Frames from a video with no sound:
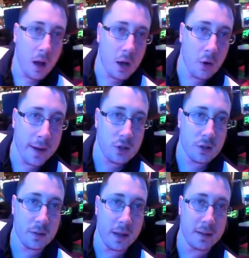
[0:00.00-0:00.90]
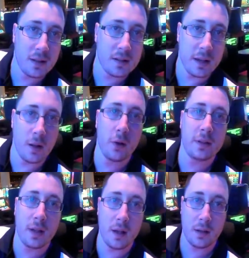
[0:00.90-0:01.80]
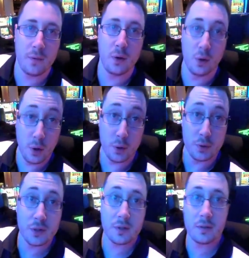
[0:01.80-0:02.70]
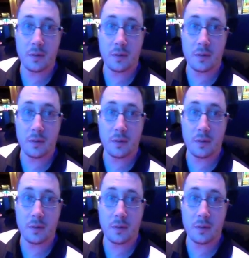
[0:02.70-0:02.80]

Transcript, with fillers: Correction. It does. It only sucks if you lose.